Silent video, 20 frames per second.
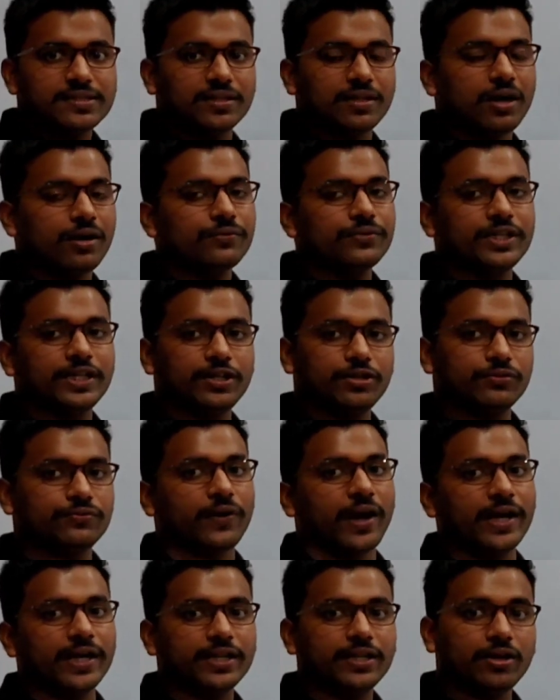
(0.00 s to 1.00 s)
Now we need to
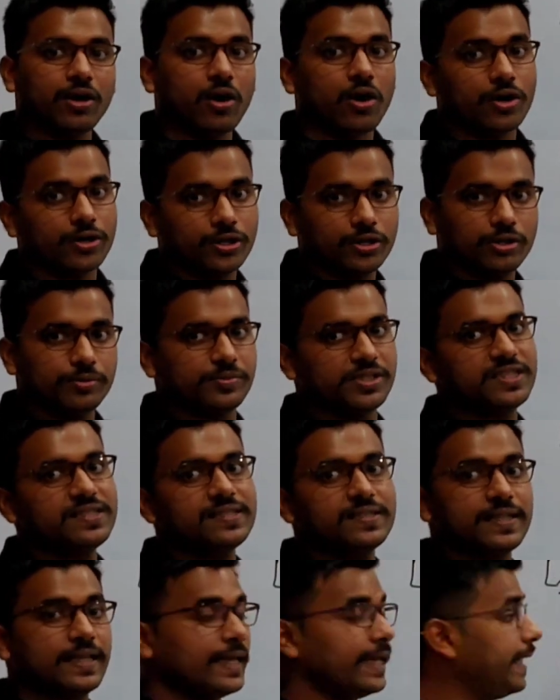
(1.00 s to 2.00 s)
find the order of
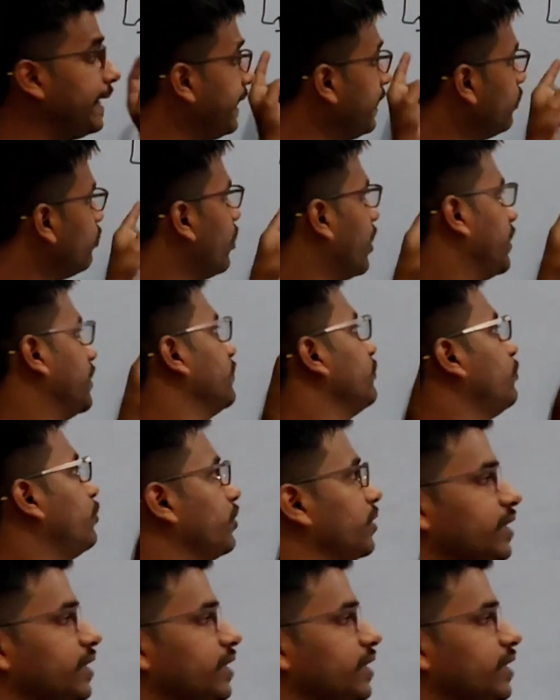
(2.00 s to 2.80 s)
this L1. For